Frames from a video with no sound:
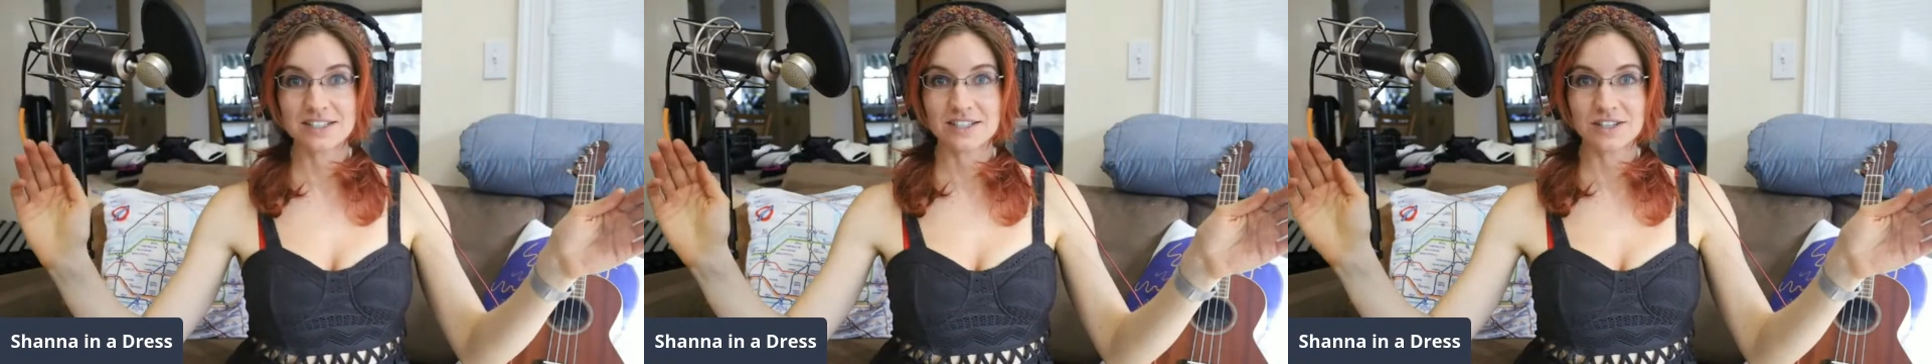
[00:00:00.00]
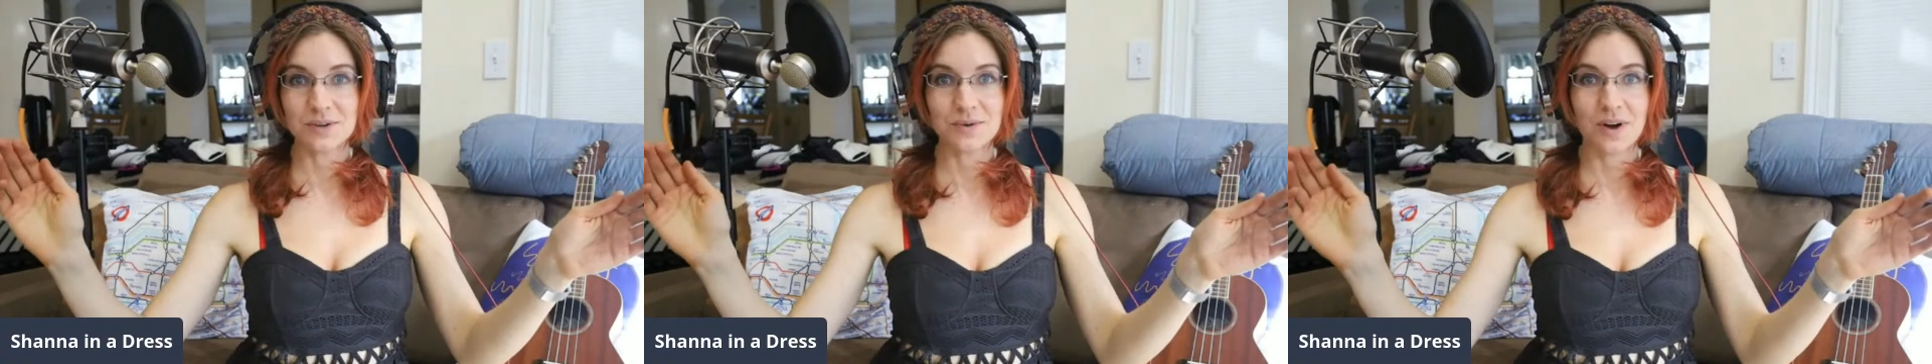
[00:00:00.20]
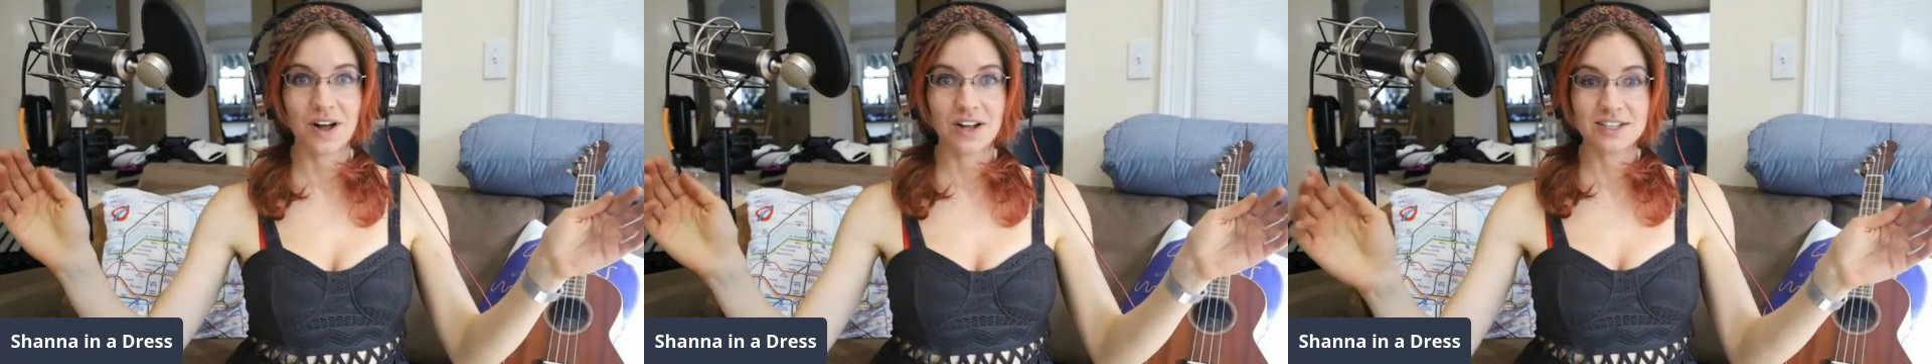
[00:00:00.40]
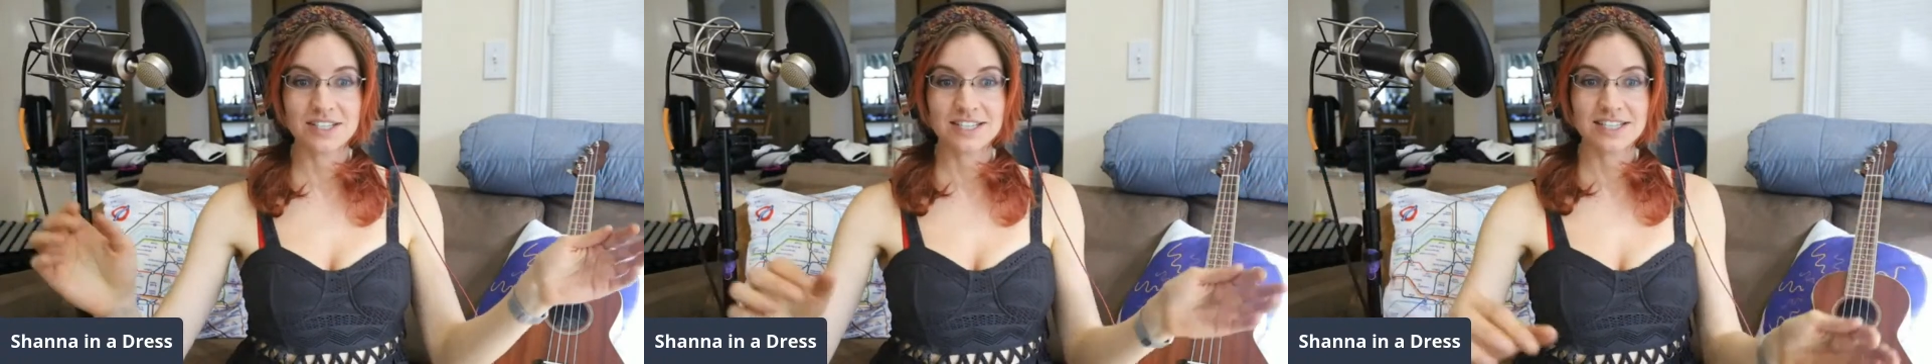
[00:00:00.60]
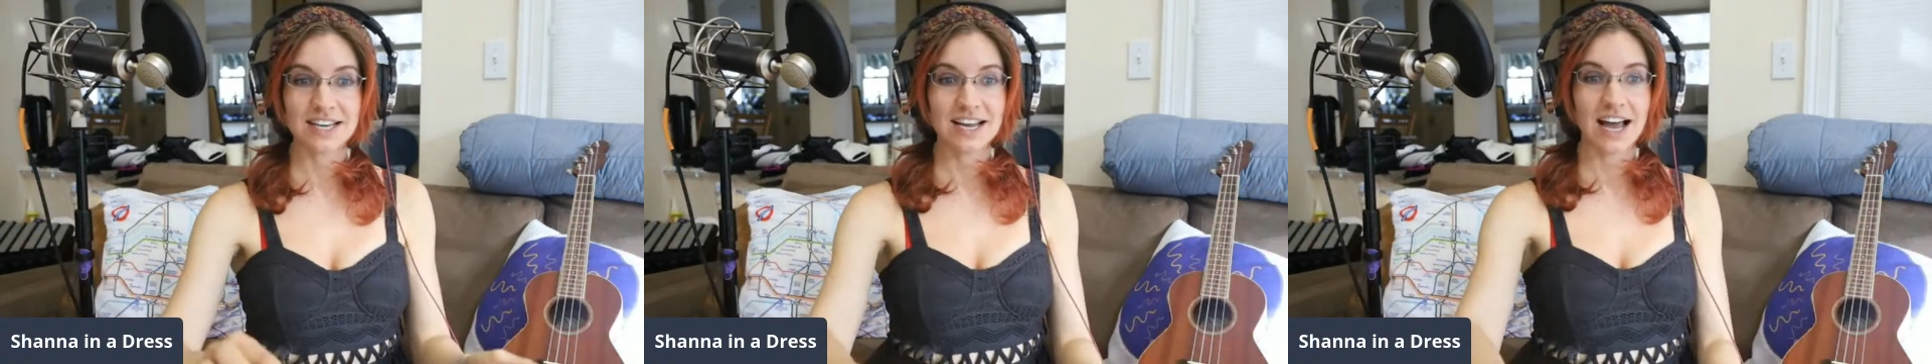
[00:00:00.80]
you all to
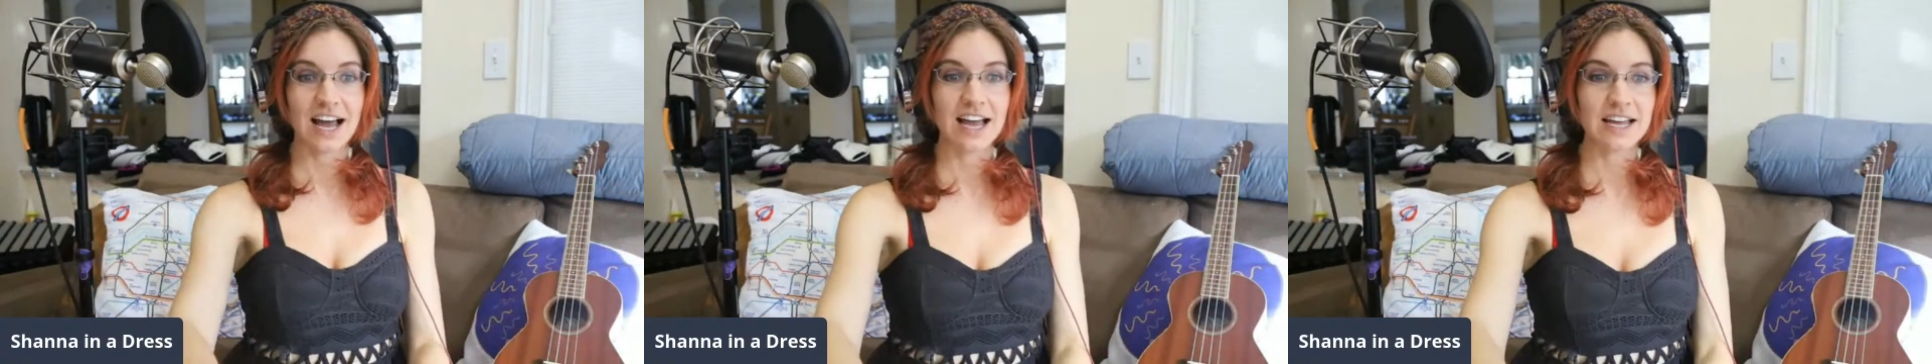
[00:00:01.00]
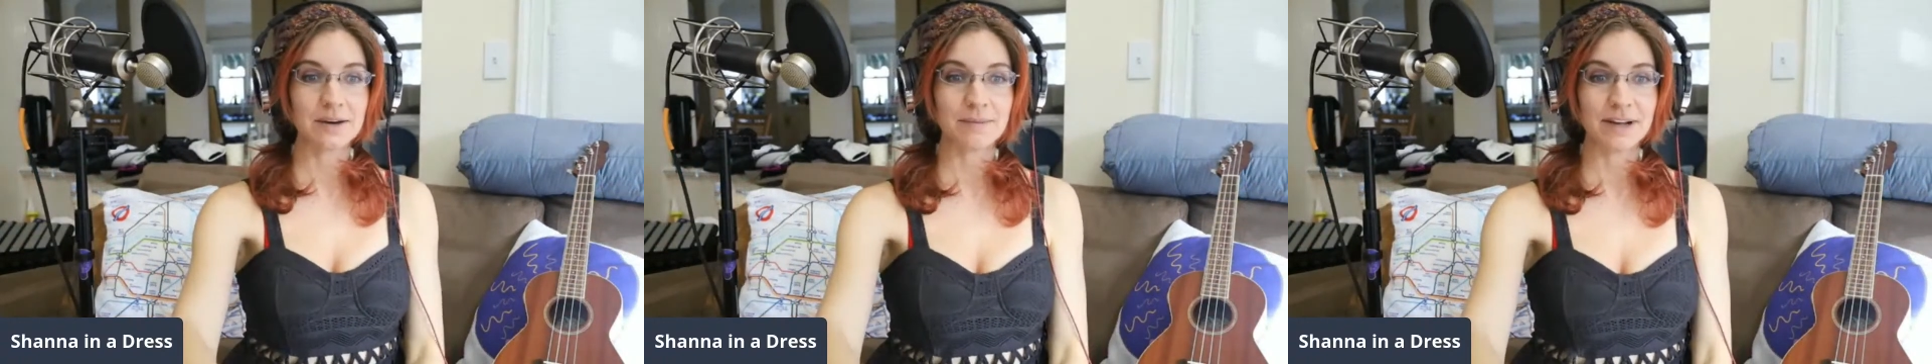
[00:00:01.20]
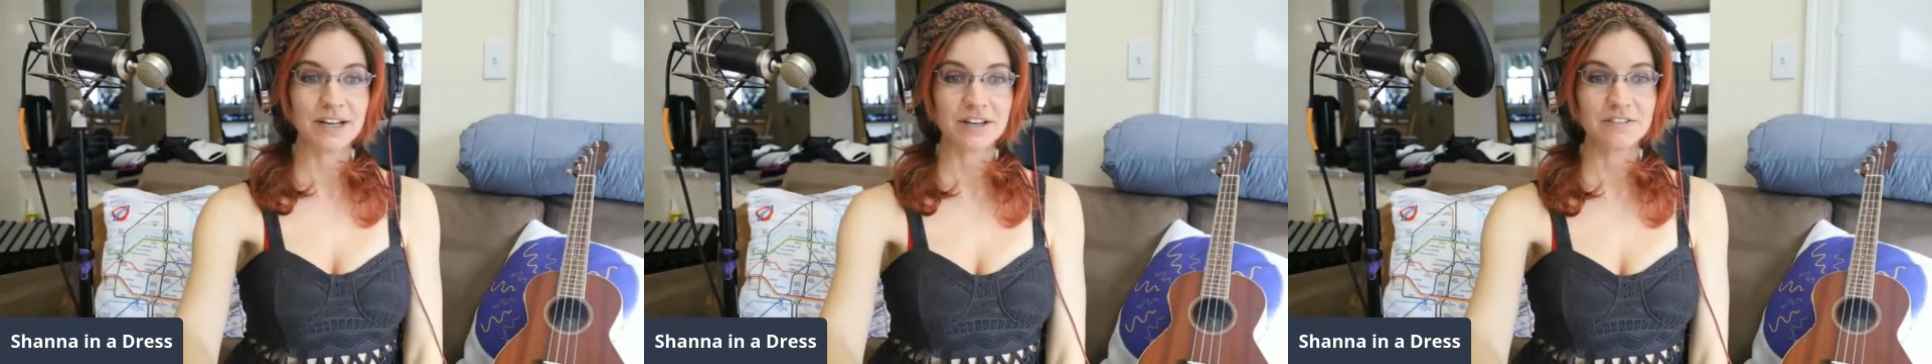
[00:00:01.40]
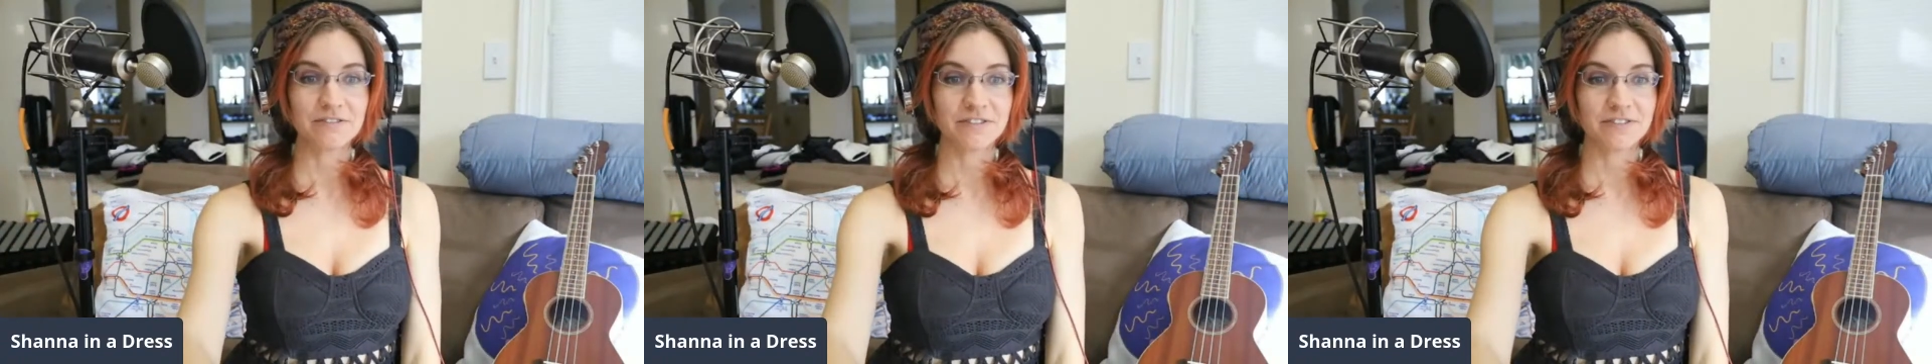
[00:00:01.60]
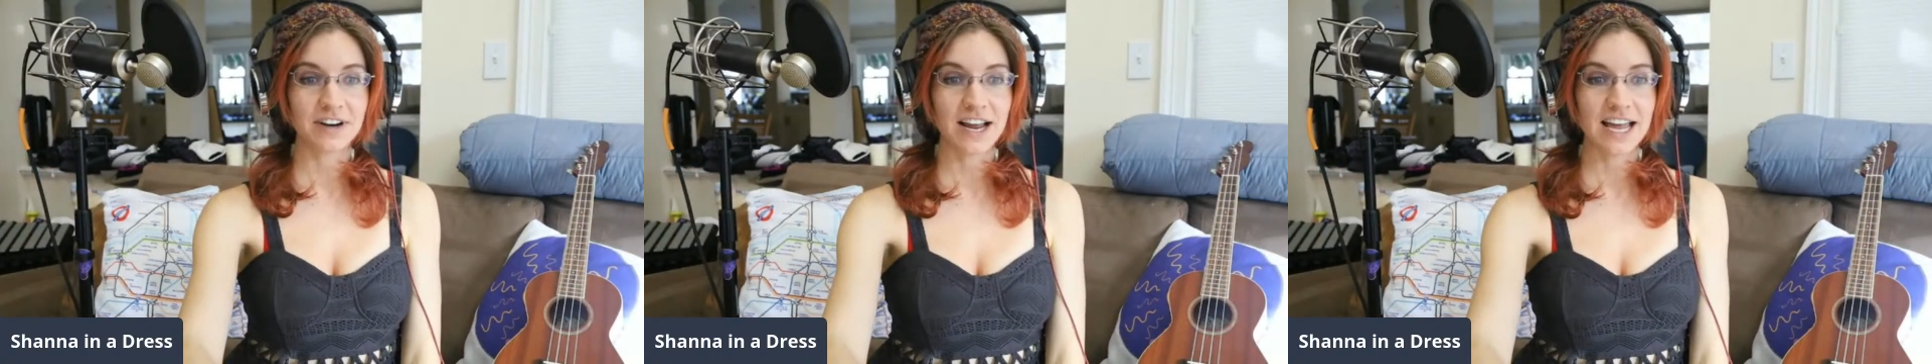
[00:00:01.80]
say hi to my good
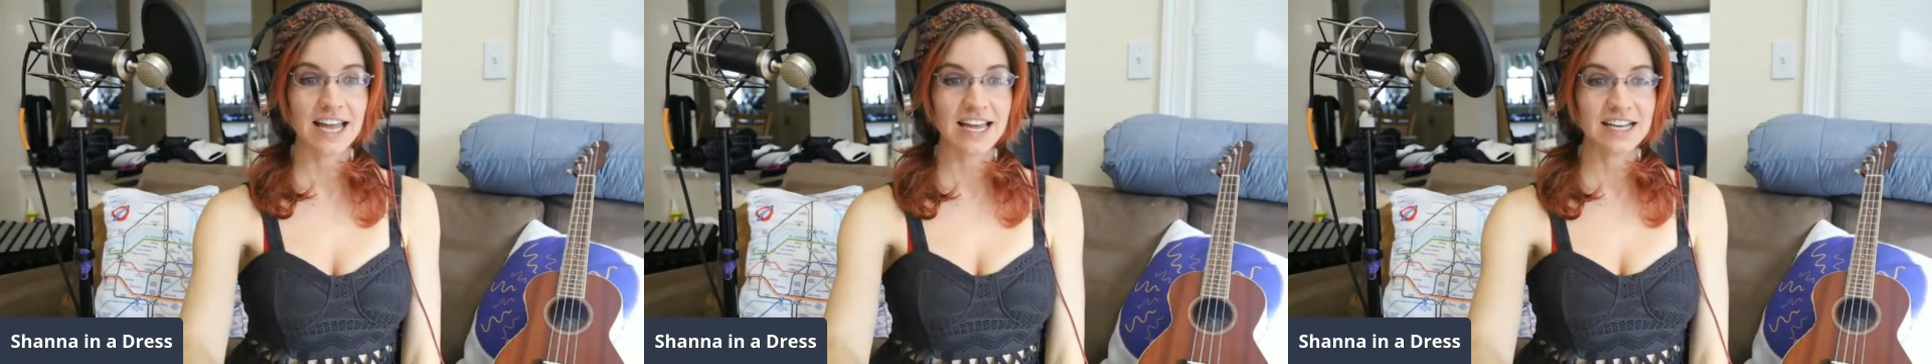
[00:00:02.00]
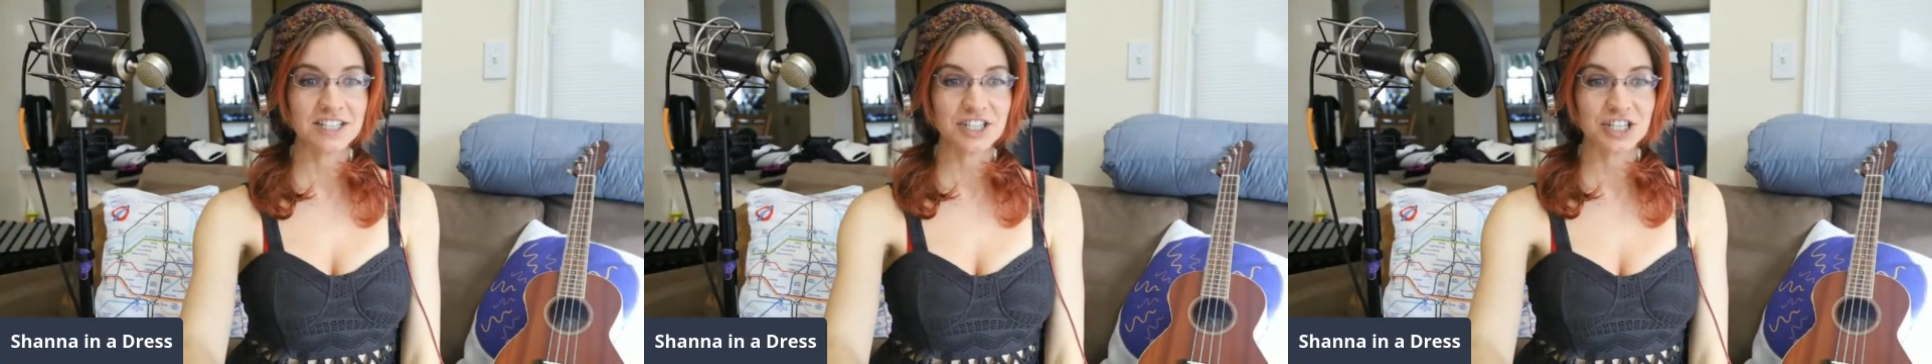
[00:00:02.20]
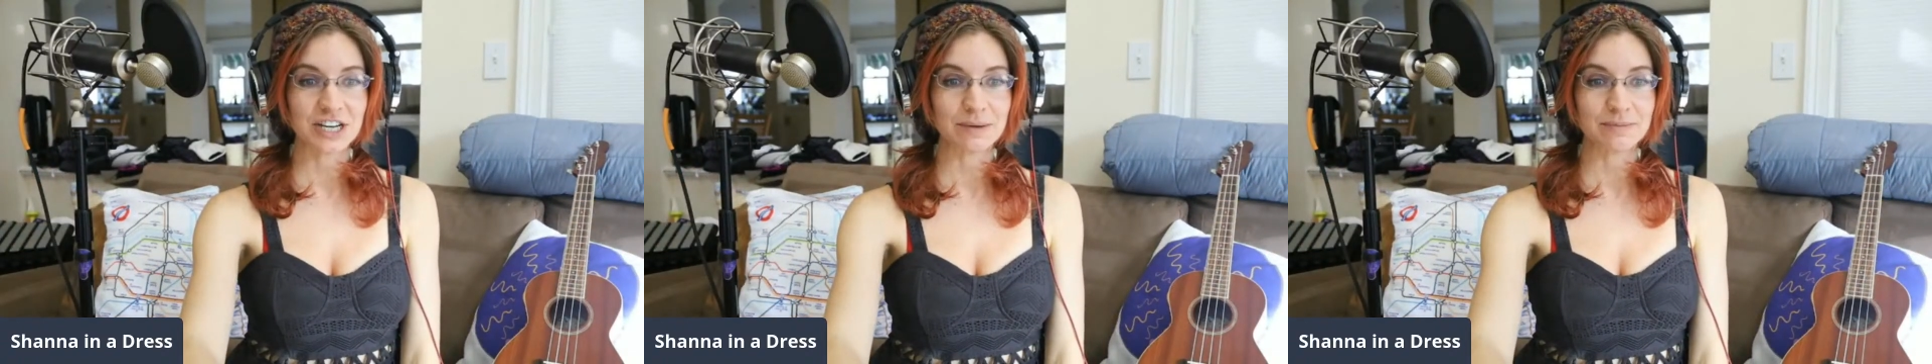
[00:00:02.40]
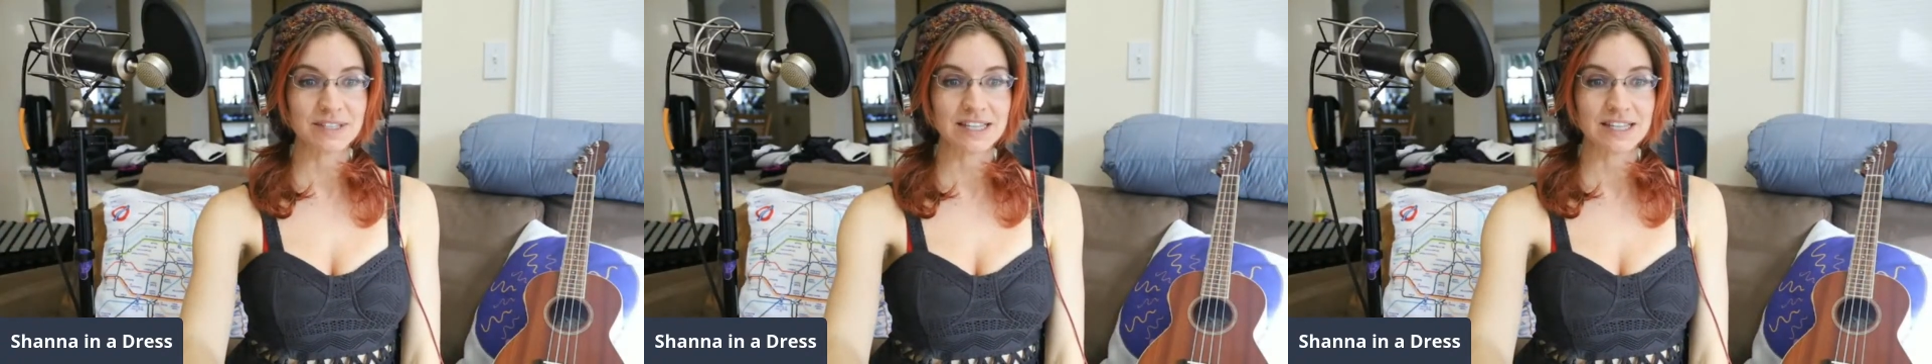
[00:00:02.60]
friend, James Lee